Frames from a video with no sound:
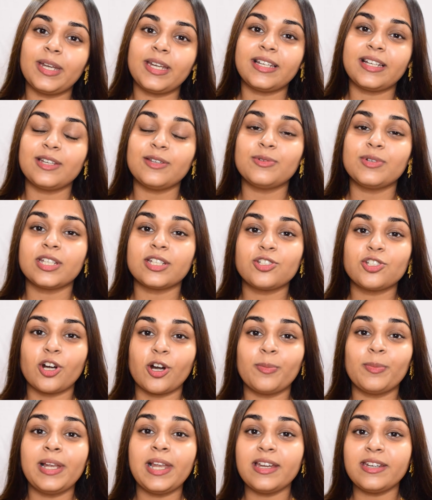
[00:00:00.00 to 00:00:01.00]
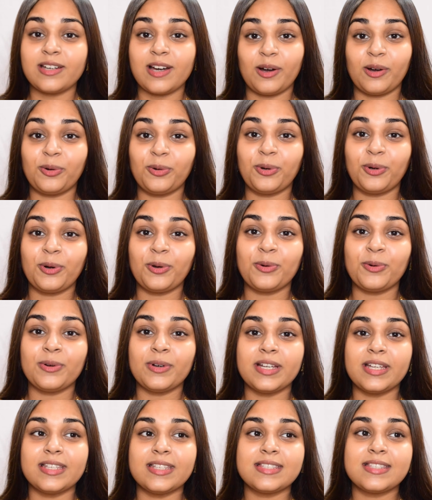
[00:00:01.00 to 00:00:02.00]
including Sharmila Tagore,
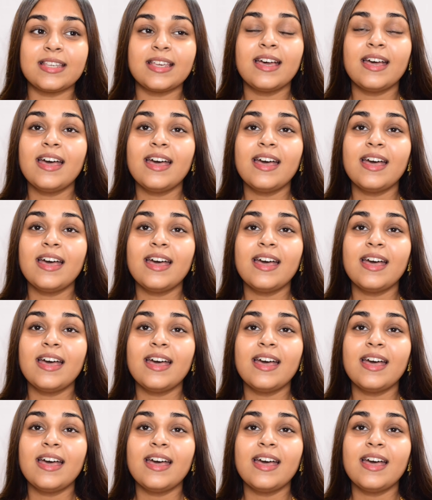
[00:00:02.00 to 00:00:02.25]
who is